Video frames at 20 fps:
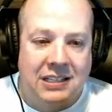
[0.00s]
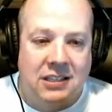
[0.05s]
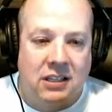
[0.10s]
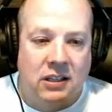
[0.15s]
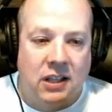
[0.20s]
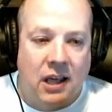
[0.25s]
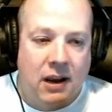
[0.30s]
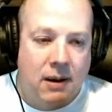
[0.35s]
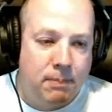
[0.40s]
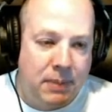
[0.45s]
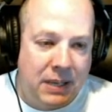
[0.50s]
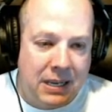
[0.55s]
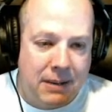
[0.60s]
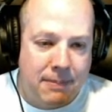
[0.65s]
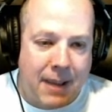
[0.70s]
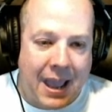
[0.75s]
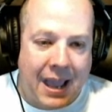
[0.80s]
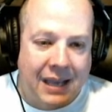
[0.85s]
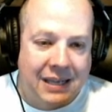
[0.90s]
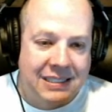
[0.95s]
a lot of beam
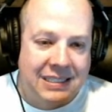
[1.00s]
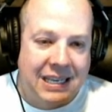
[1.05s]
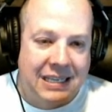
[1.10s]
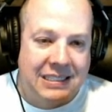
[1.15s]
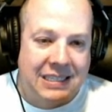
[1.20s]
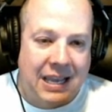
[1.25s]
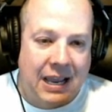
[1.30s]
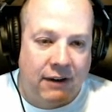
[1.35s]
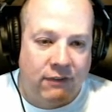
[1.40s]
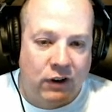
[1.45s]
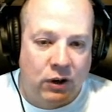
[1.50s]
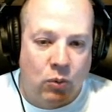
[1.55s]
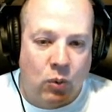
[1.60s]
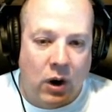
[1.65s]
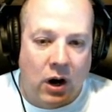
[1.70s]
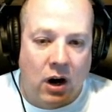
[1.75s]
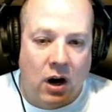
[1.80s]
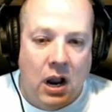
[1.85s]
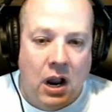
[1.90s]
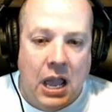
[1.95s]
accents
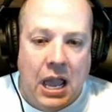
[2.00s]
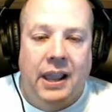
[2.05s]
everywhere.